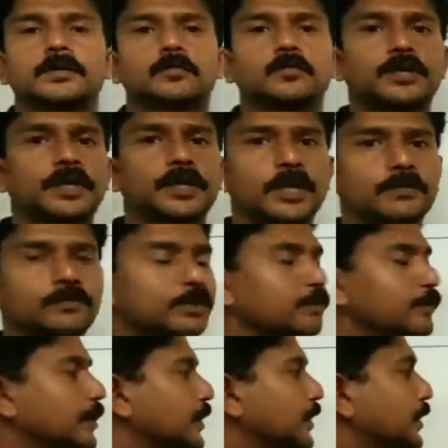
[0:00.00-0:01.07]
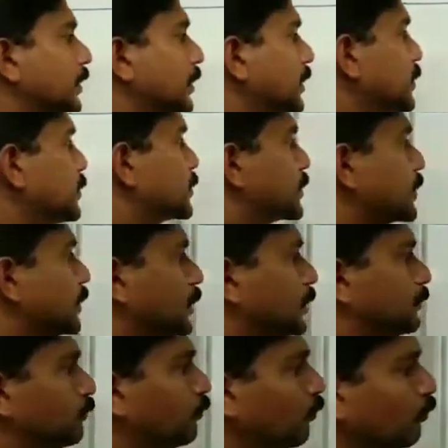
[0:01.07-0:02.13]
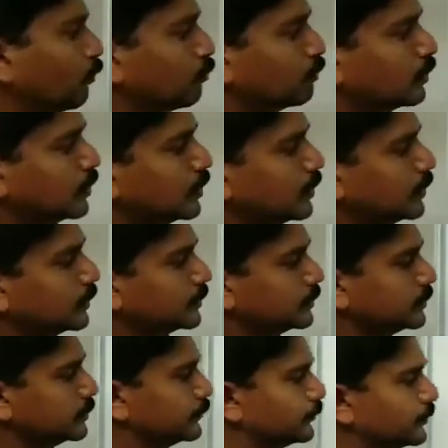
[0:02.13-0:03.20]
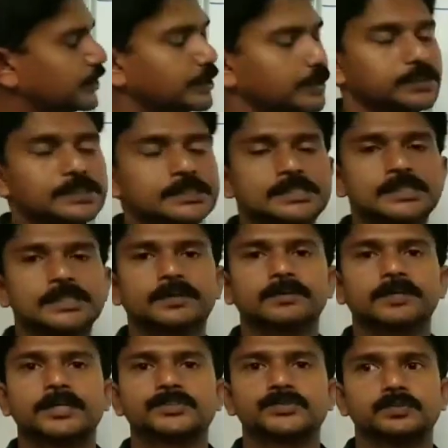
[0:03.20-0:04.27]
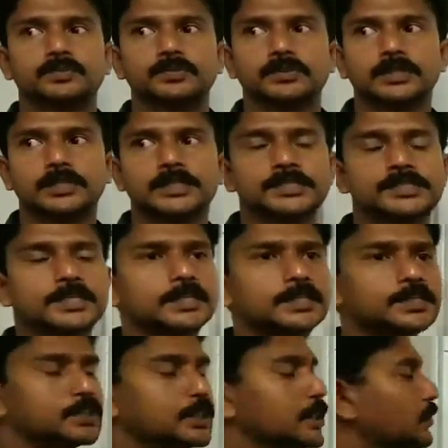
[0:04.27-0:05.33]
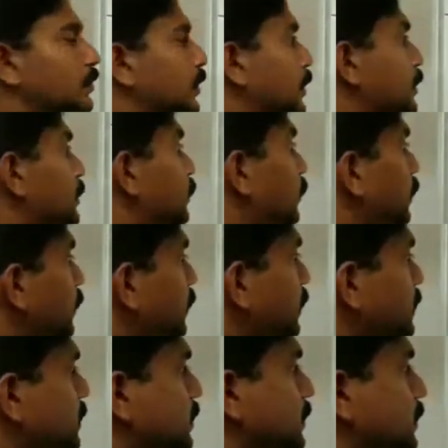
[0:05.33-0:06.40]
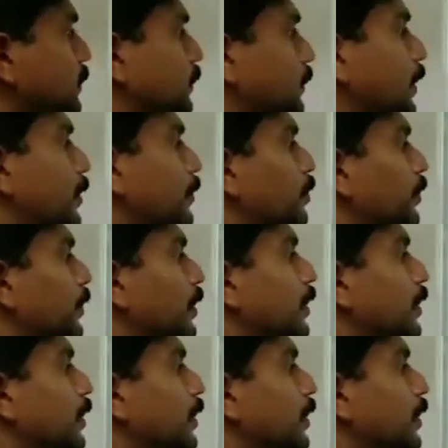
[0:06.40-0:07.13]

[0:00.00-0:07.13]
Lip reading: We have given these four figures in our textbook. Let us understand what are these. Okay.